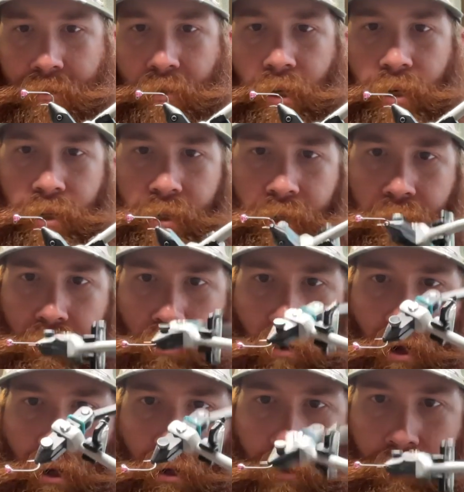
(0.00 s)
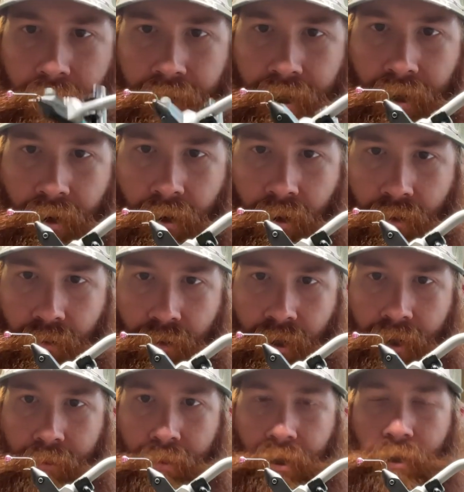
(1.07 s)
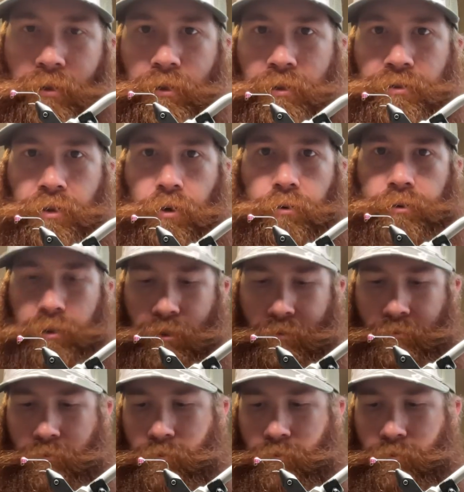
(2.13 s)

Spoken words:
I didn't get quite up in there all the way, but it's holding it.